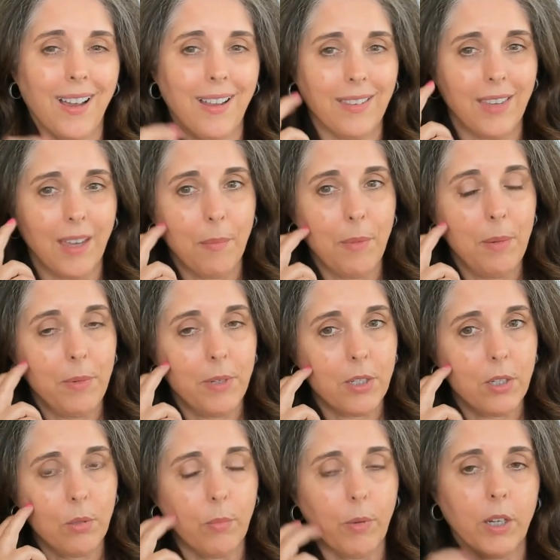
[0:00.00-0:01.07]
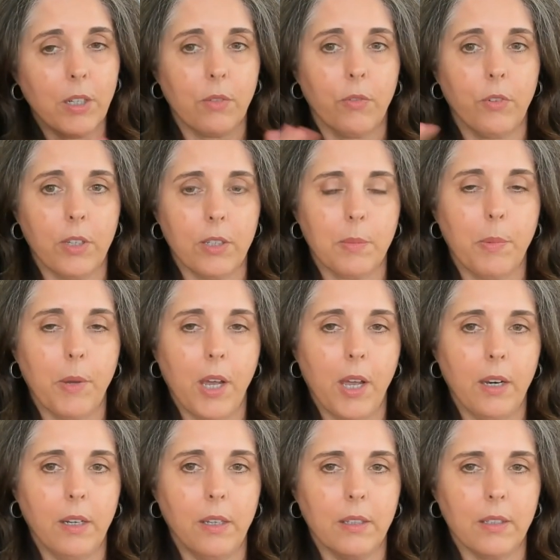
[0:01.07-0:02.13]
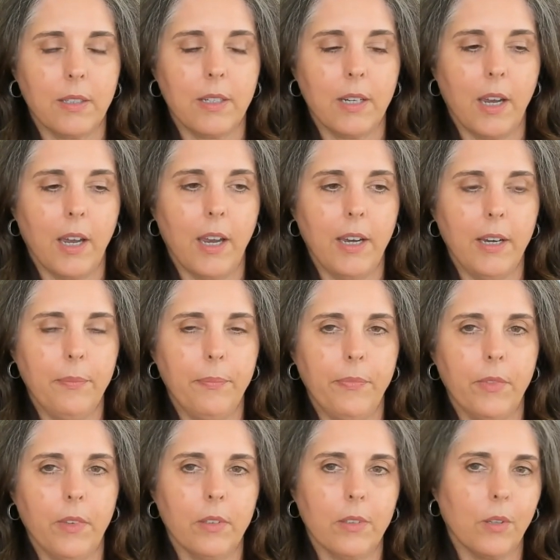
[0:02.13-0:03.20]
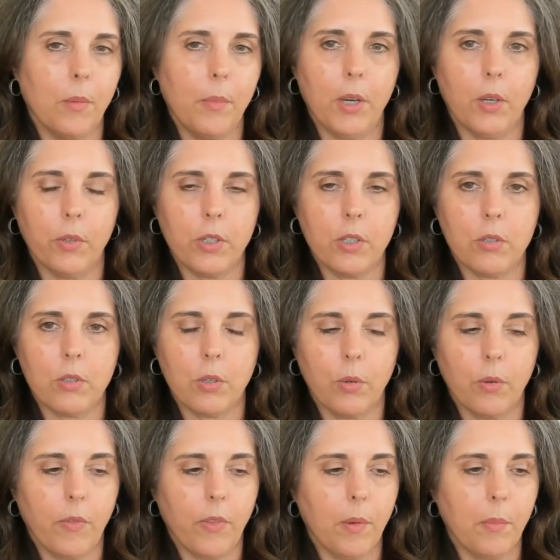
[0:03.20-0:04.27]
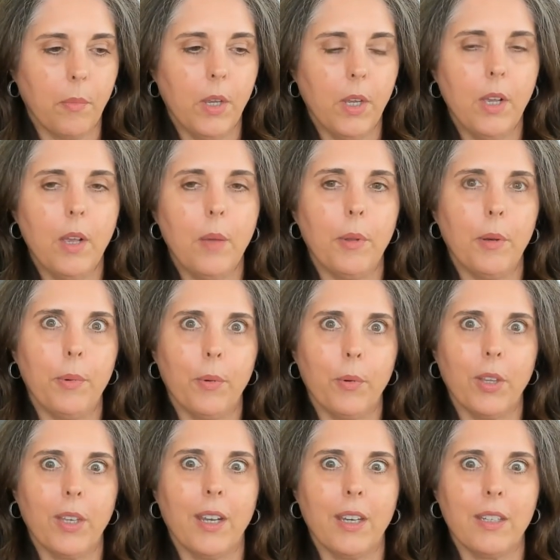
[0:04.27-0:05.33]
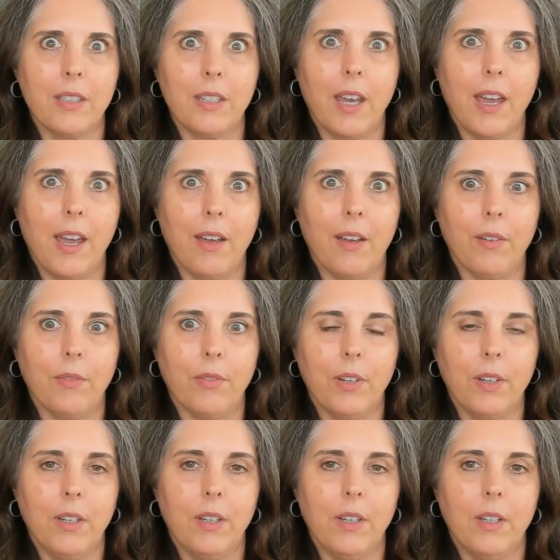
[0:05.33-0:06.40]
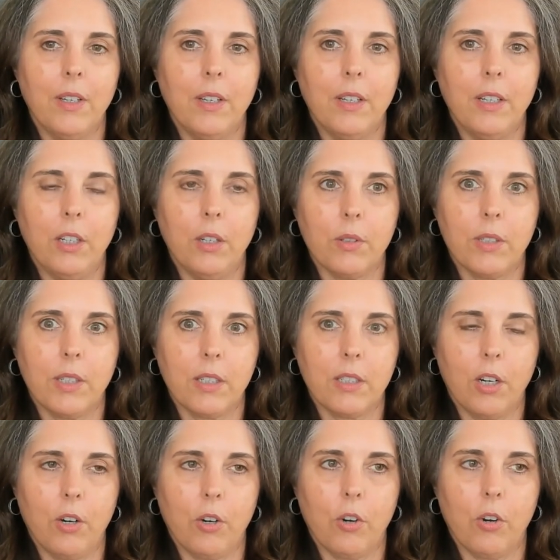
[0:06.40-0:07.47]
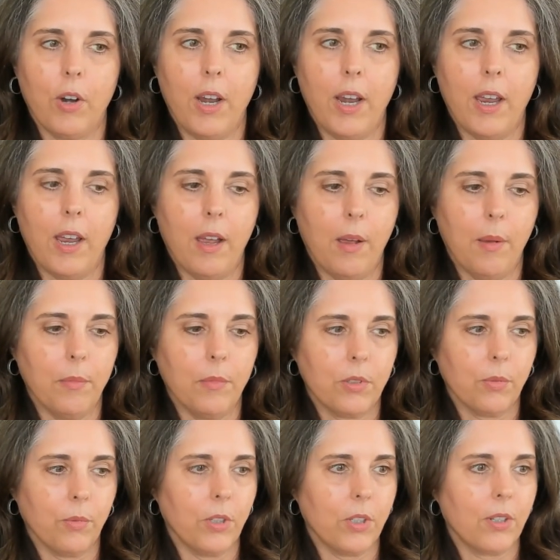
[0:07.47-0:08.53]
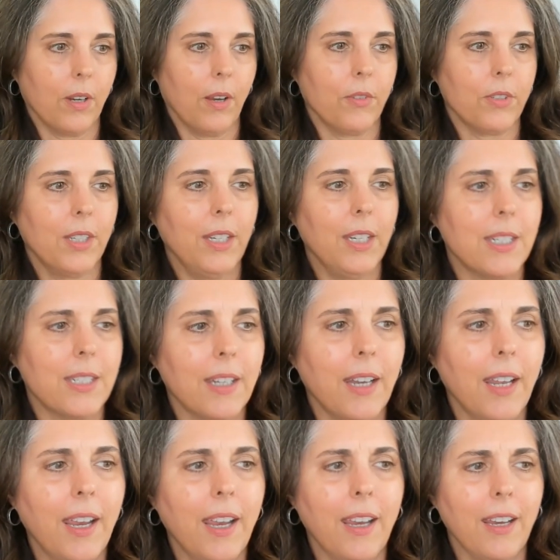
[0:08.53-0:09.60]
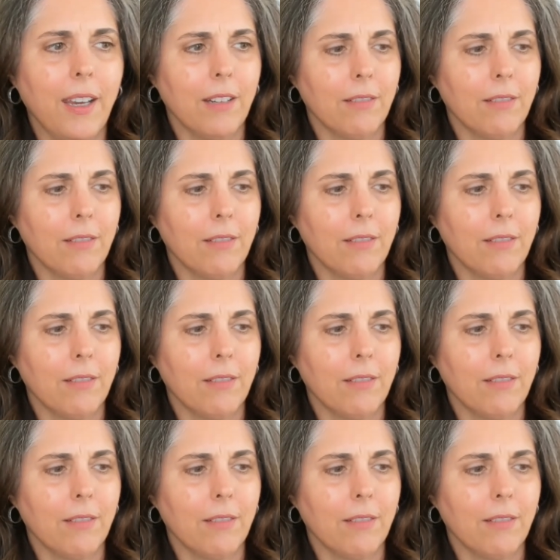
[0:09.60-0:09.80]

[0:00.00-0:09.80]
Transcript: That may be too much for this pot and this dye, so I may only do 2 of them. But it'd be really nice to have, 600 grams, which I was thinking today.